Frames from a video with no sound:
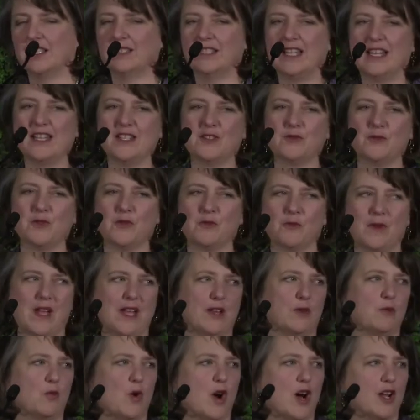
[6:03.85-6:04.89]
glazed with
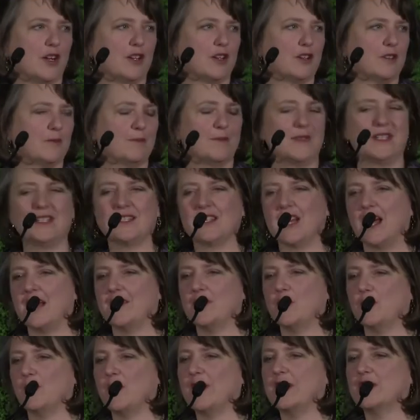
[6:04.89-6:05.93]
rainwater
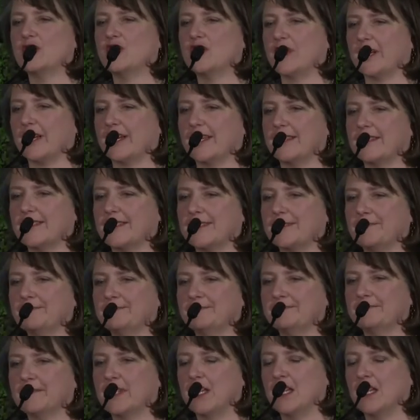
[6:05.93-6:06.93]
beside the white chickens.